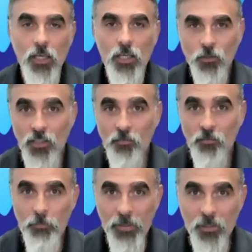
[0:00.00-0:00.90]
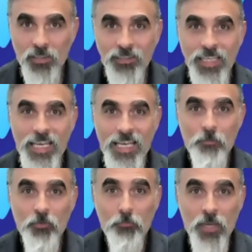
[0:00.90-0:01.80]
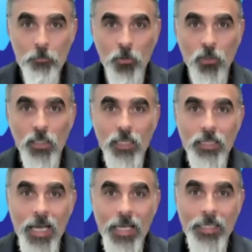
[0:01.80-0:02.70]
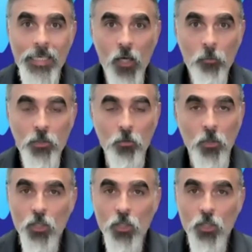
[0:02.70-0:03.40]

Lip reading: So let's build a team of people that can help you.